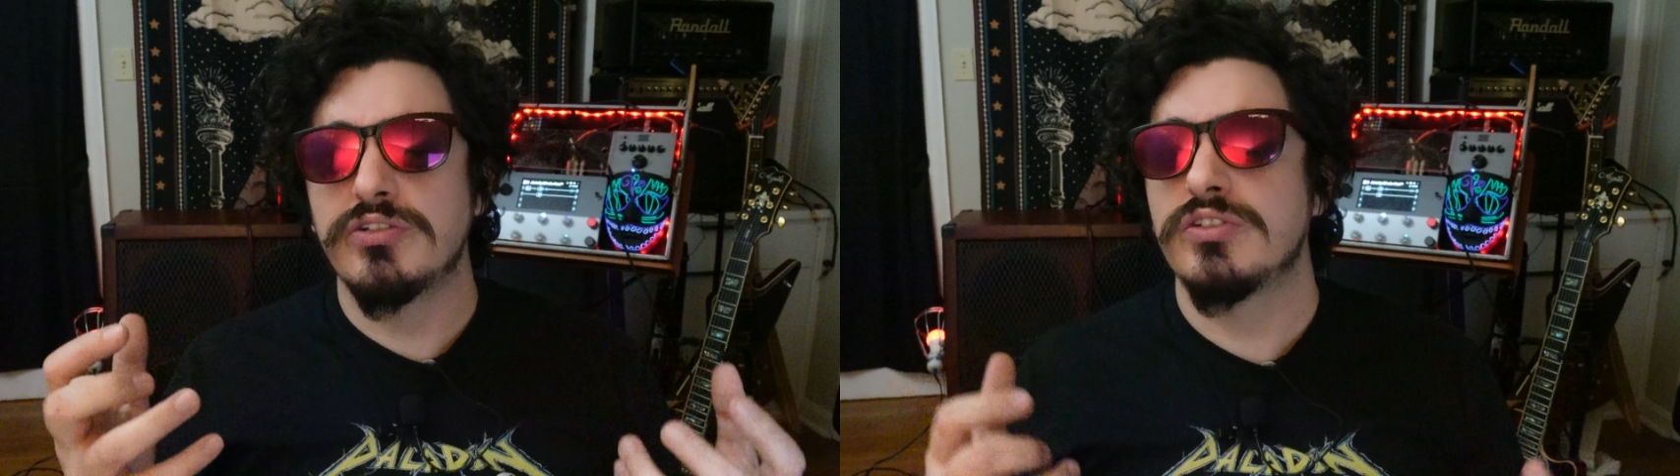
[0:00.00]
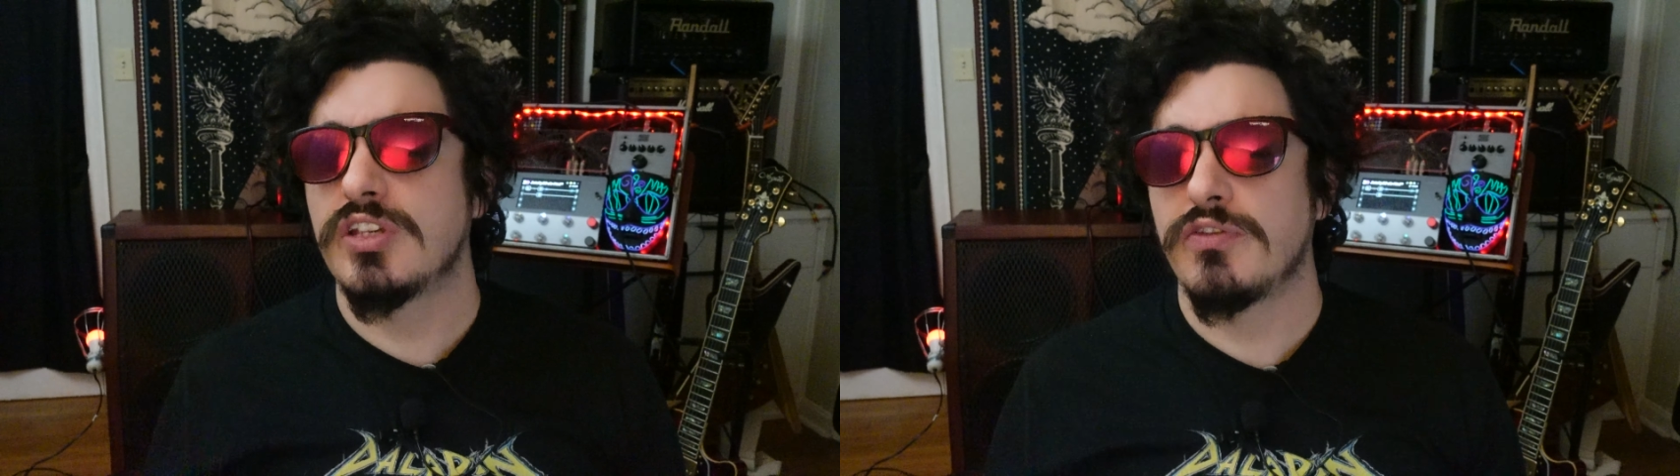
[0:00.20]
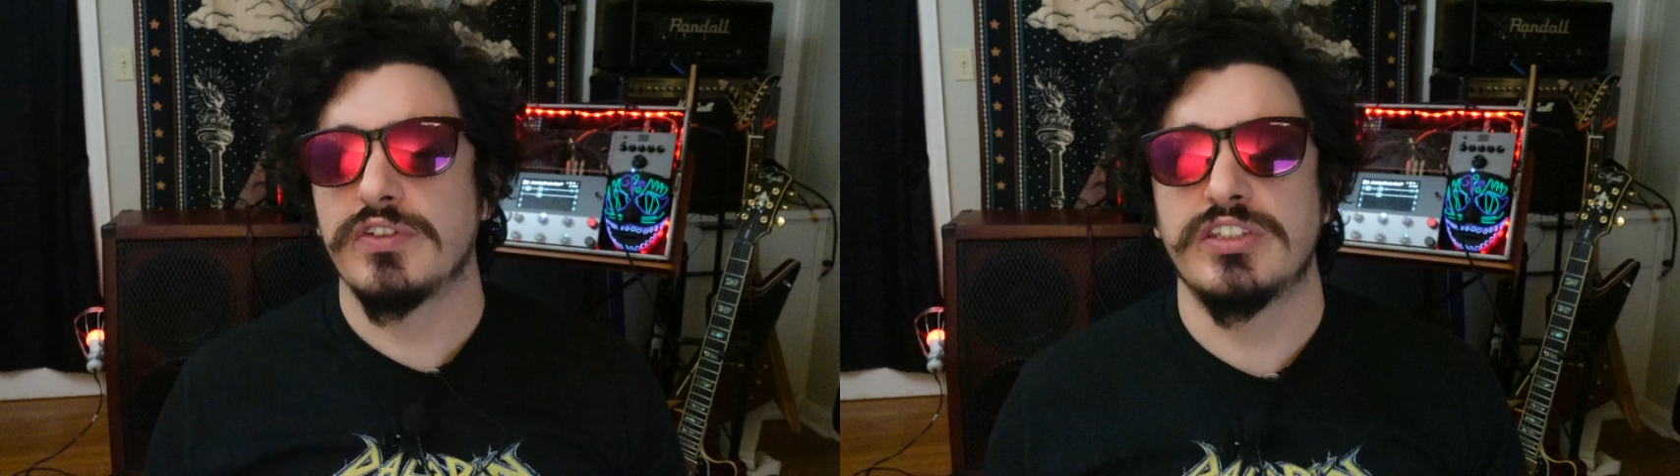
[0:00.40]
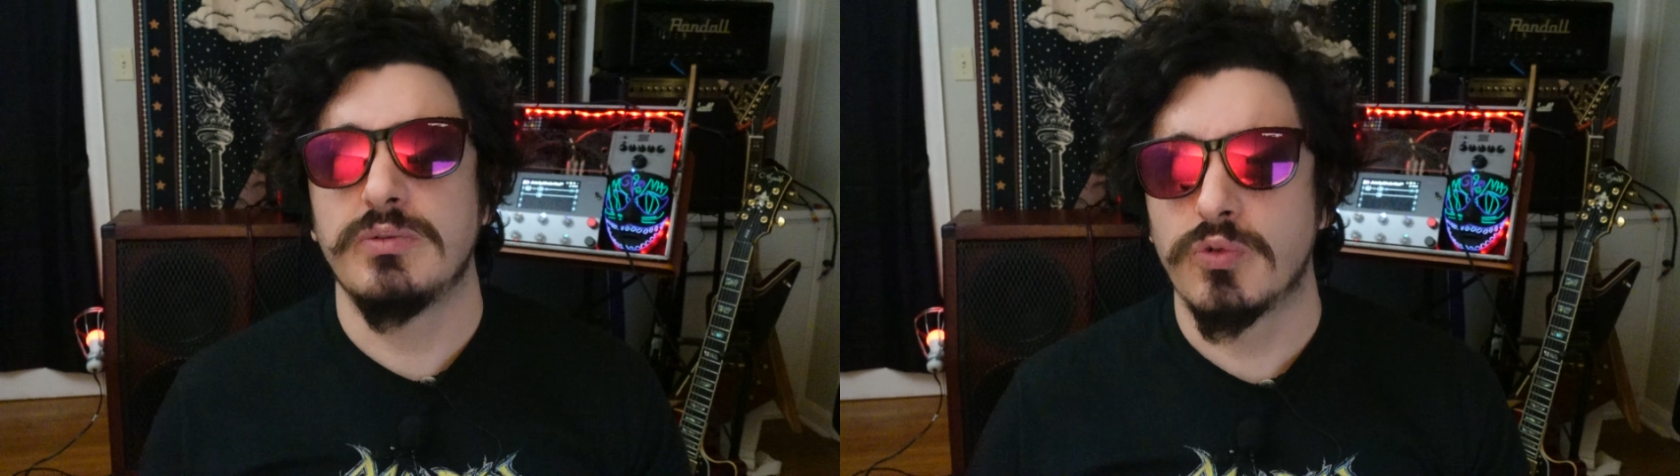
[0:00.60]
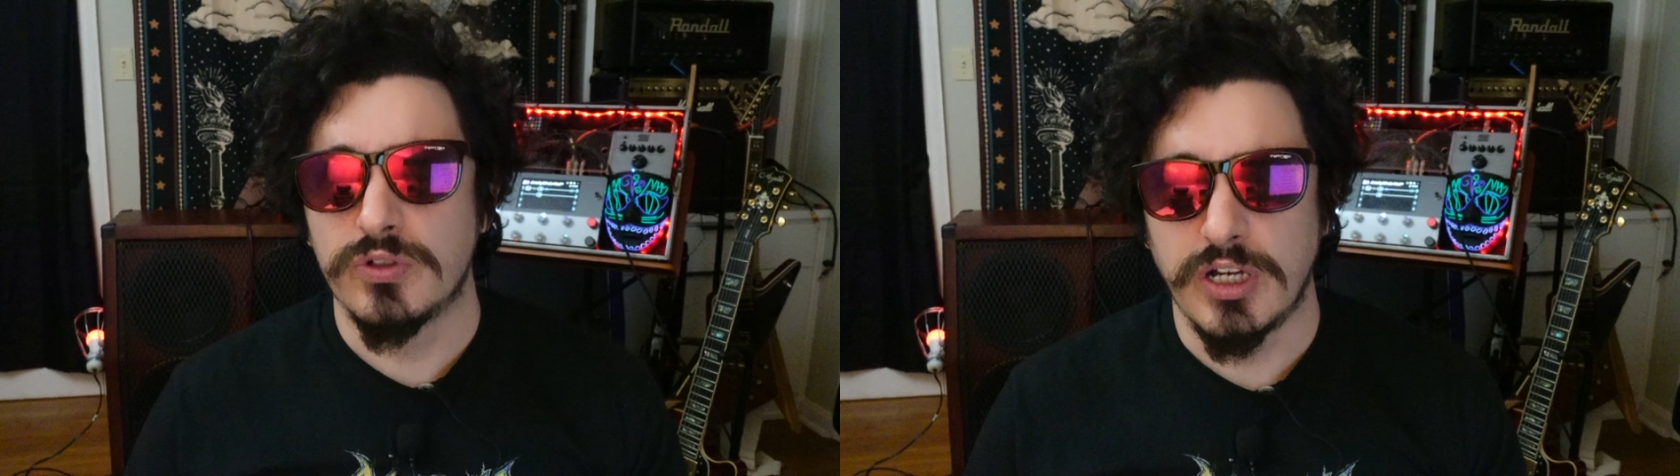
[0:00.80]
yourself a
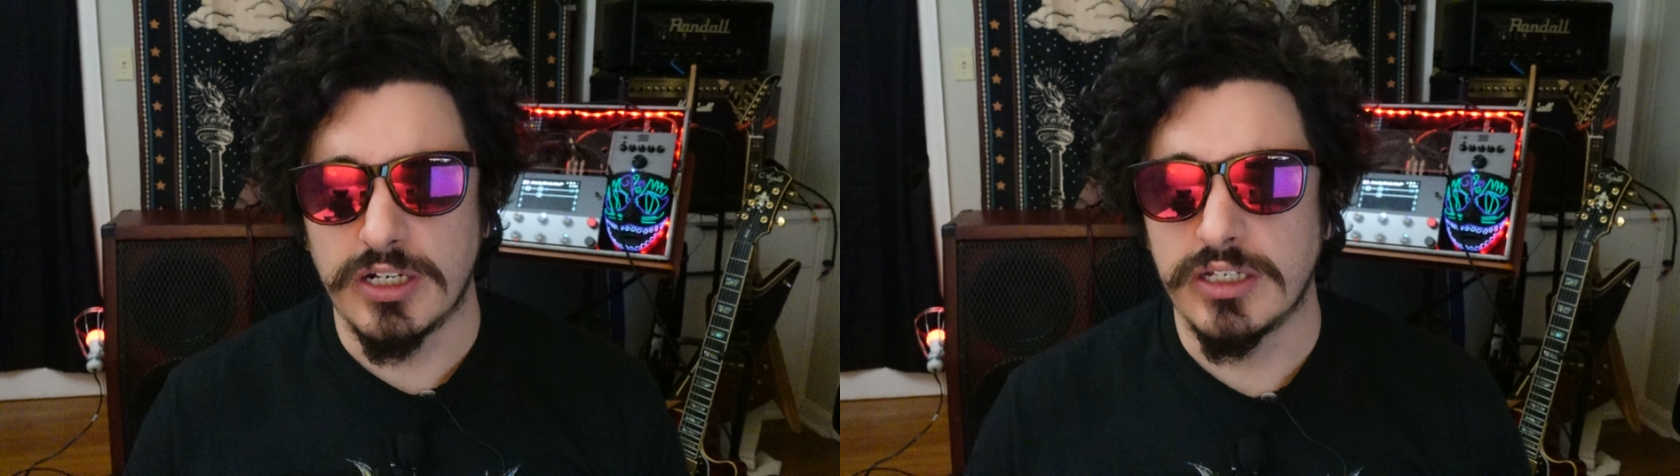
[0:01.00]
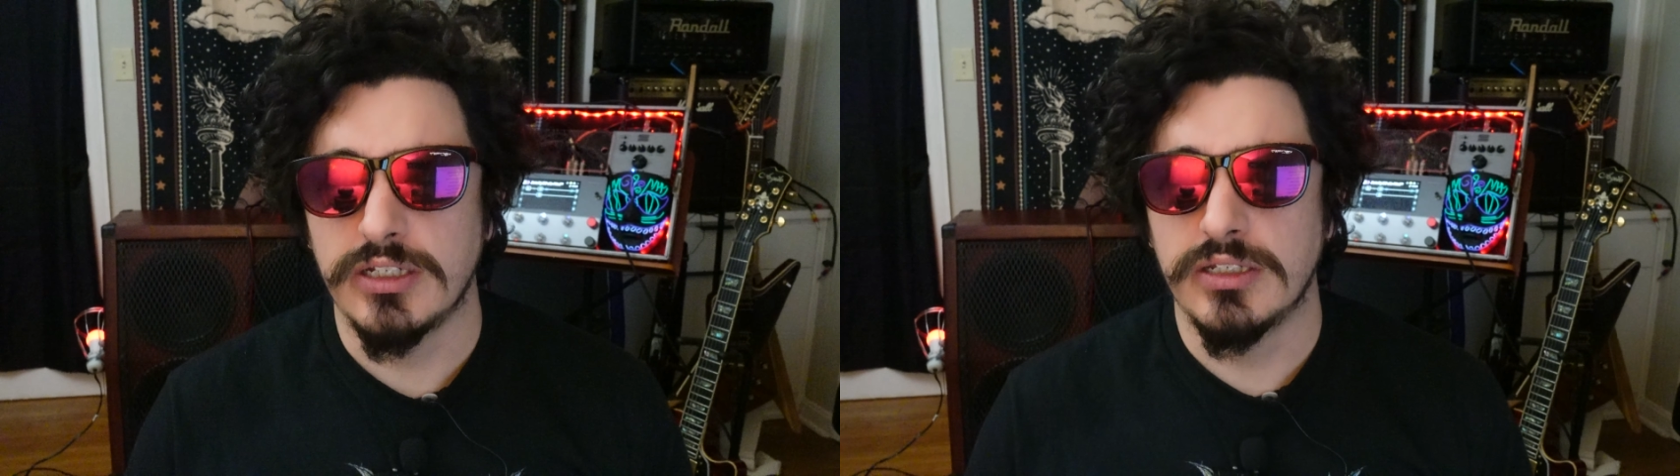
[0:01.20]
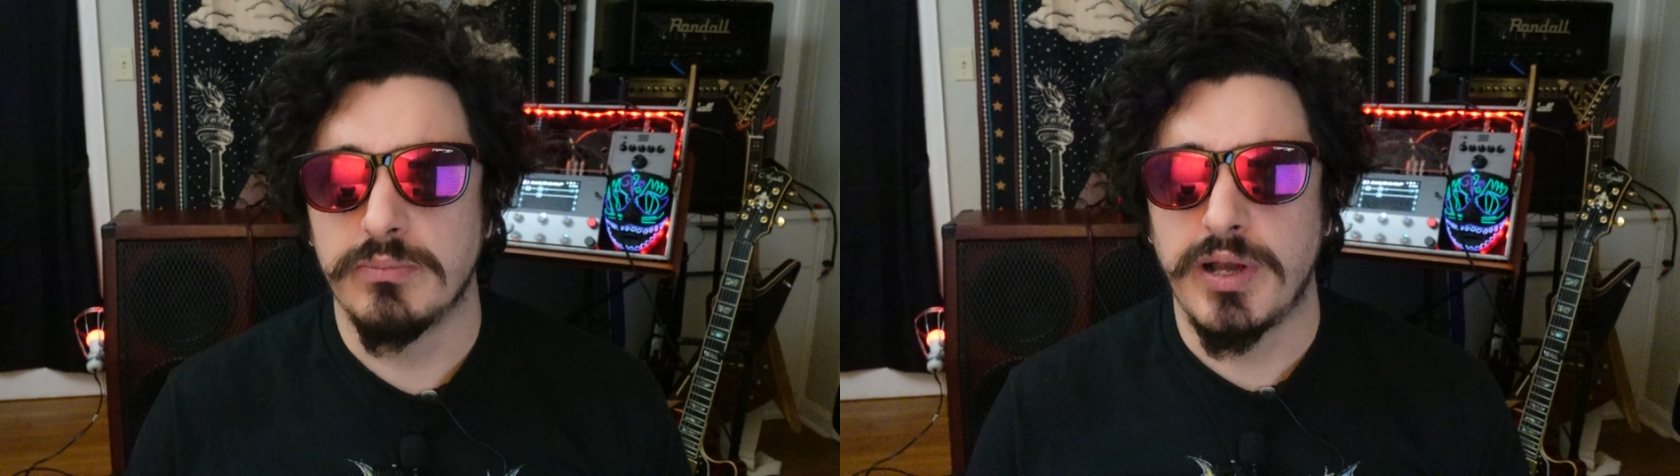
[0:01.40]
Seymour Duncan